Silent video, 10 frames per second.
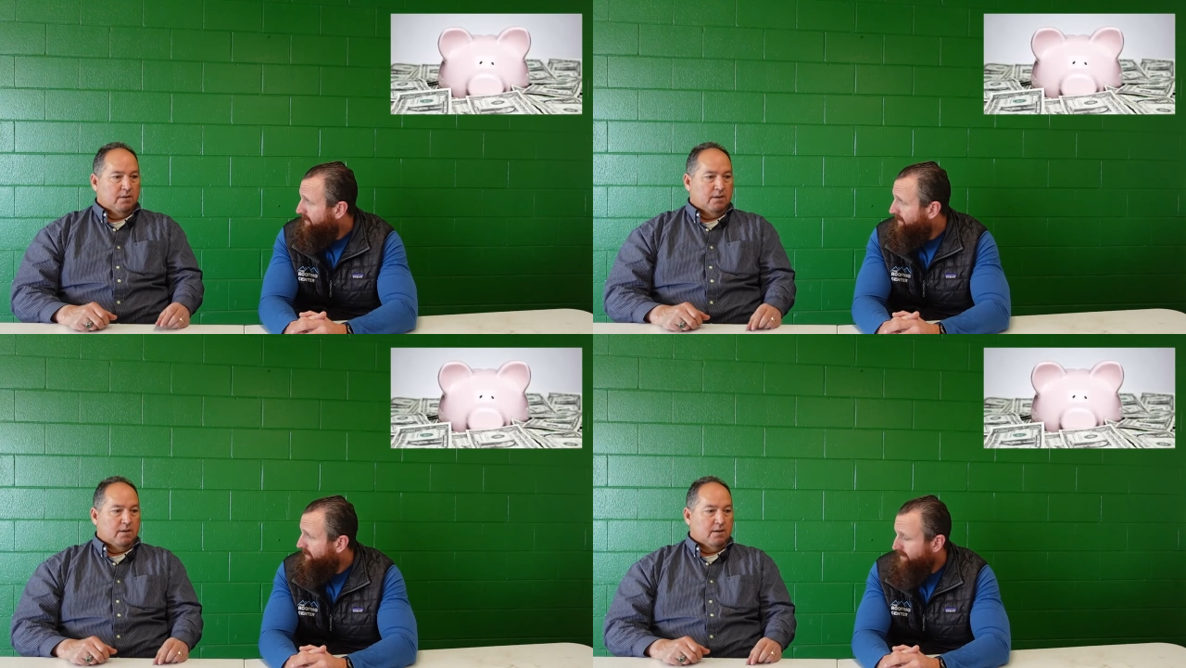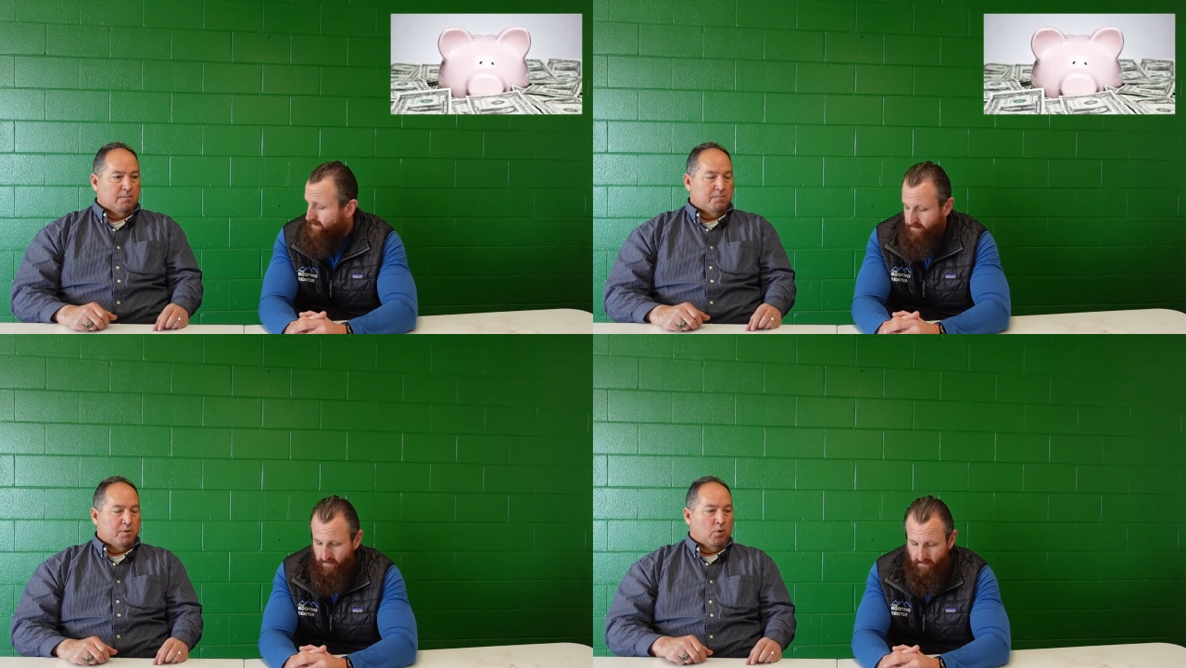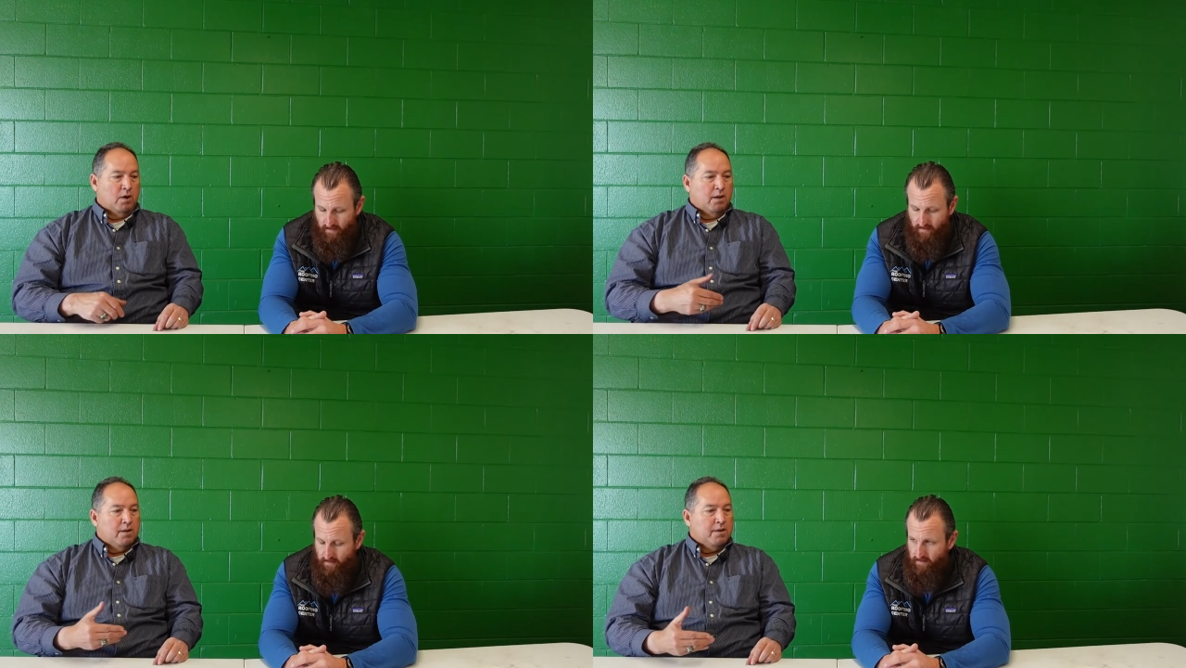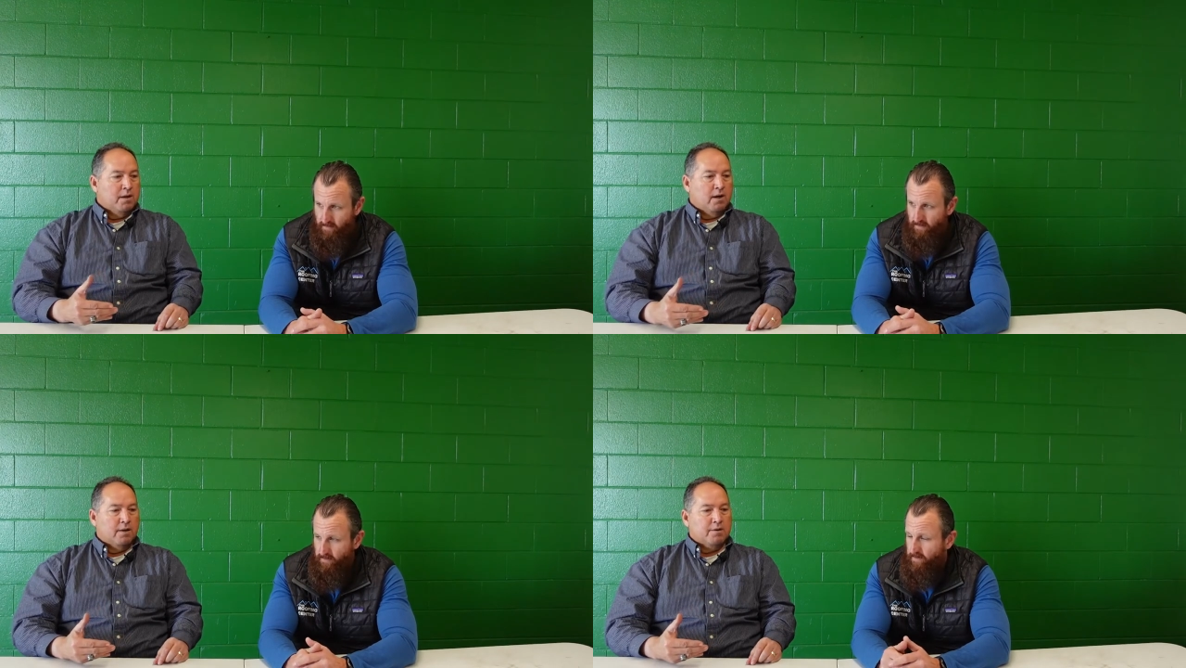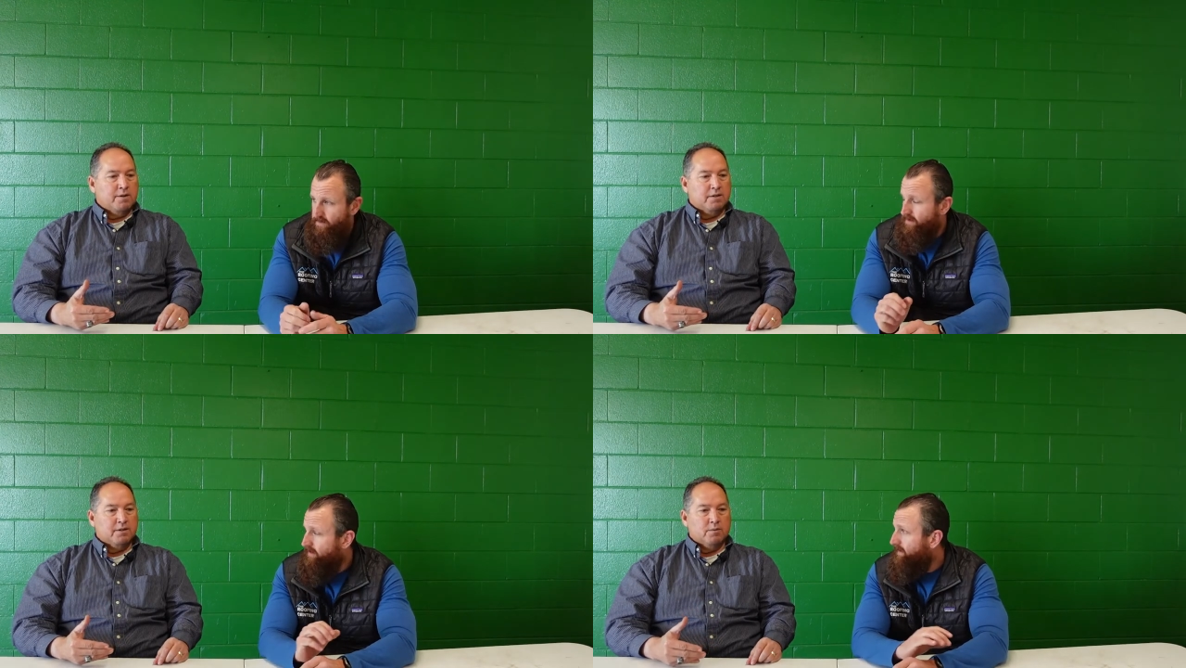Speaker 1: Um, but one of the th other
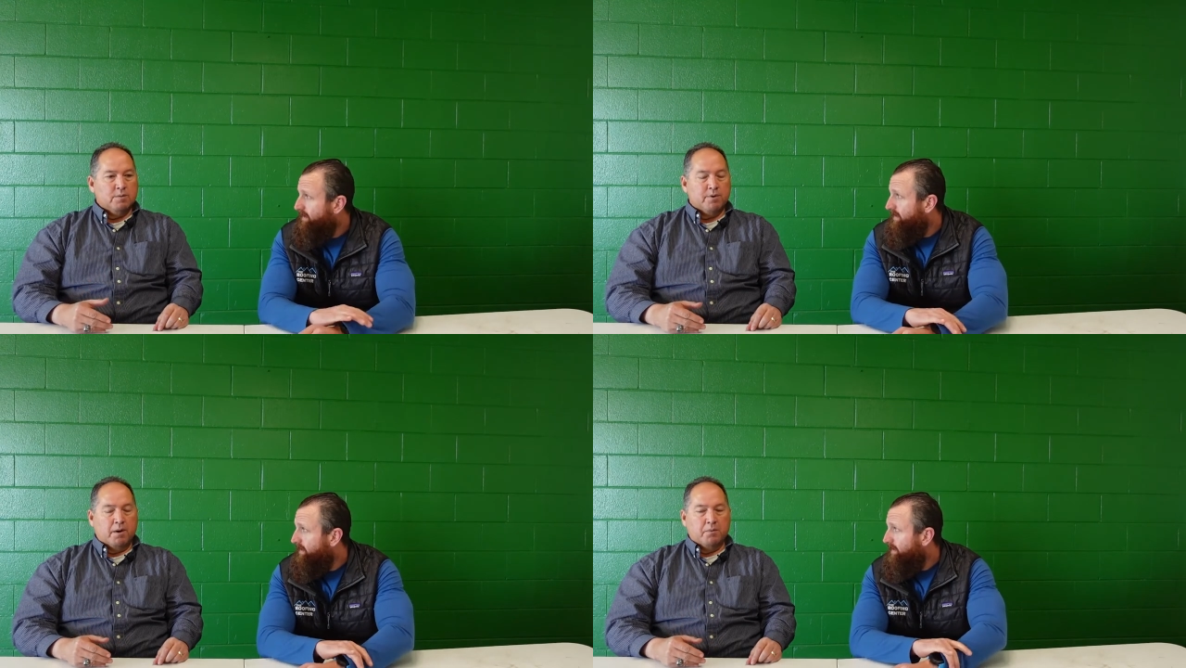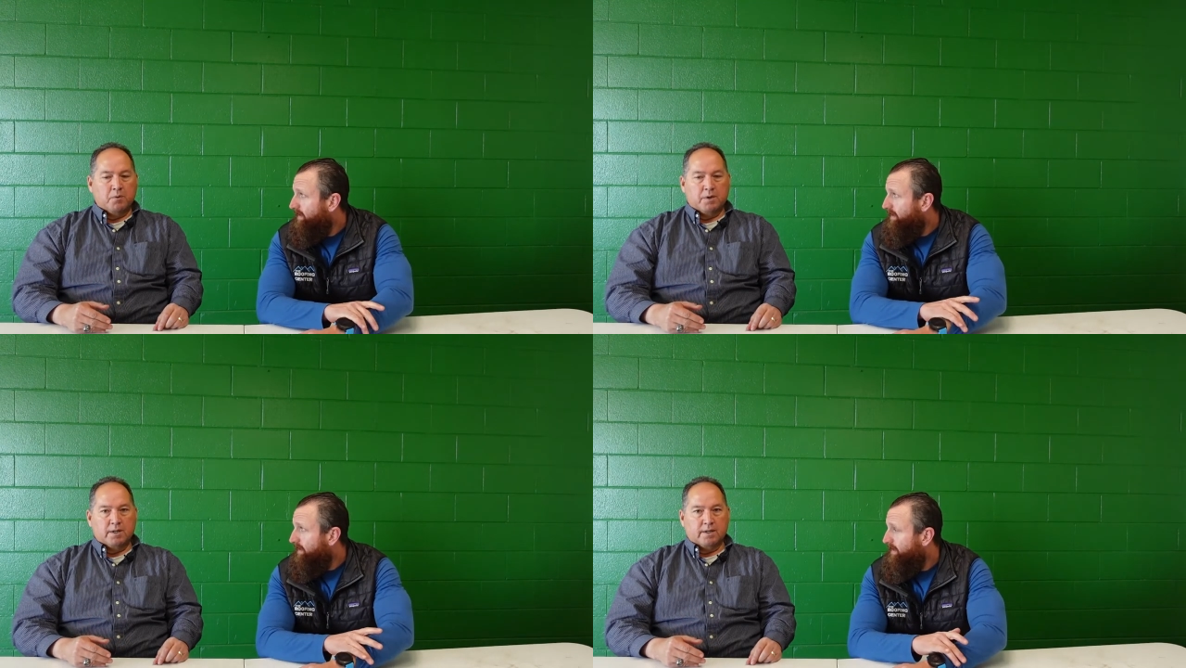things that we probably want